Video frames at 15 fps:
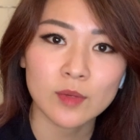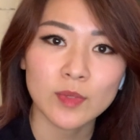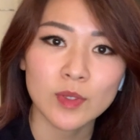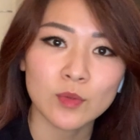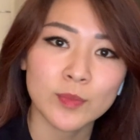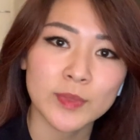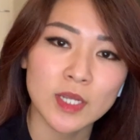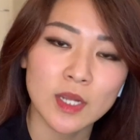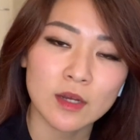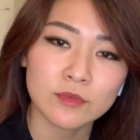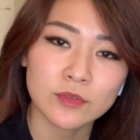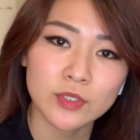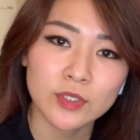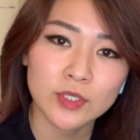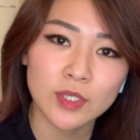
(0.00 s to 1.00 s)
it'll be
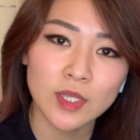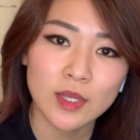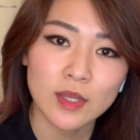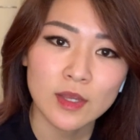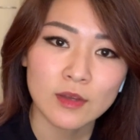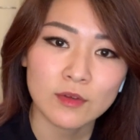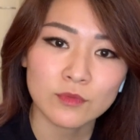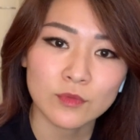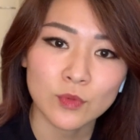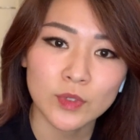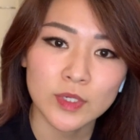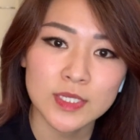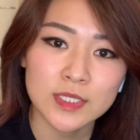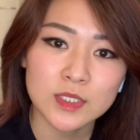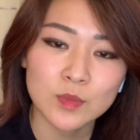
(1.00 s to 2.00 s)
covered for
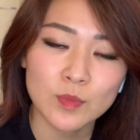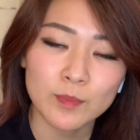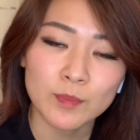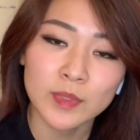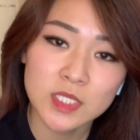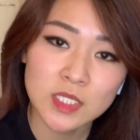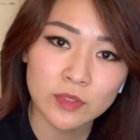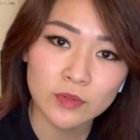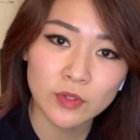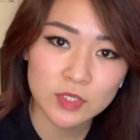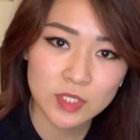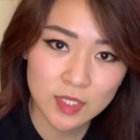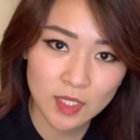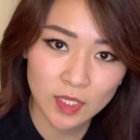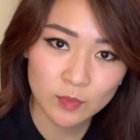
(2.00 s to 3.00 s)
its
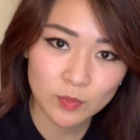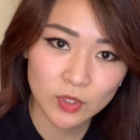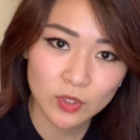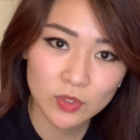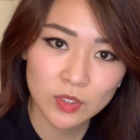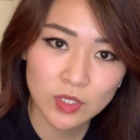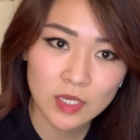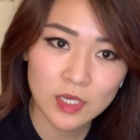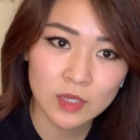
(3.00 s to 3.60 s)
materials and labor,